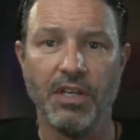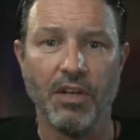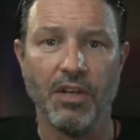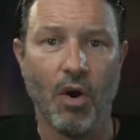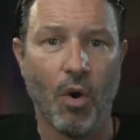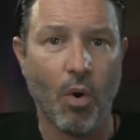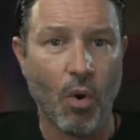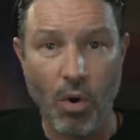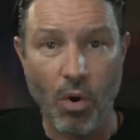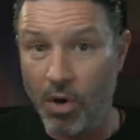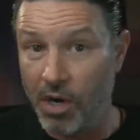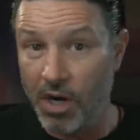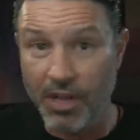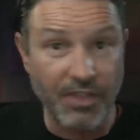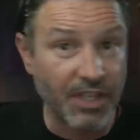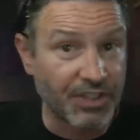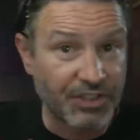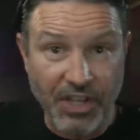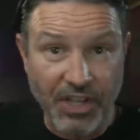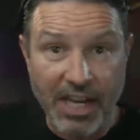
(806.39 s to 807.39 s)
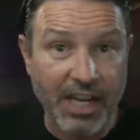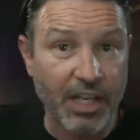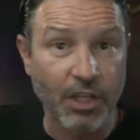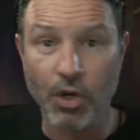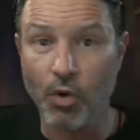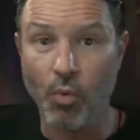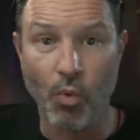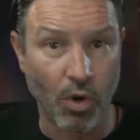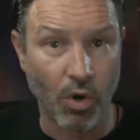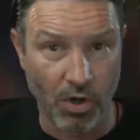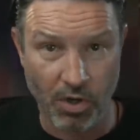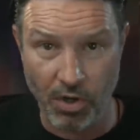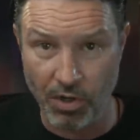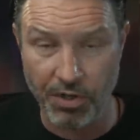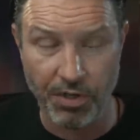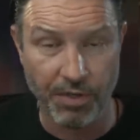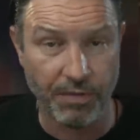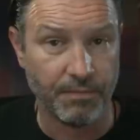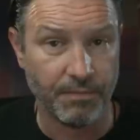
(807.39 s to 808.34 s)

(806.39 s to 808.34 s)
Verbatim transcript: or in the secular world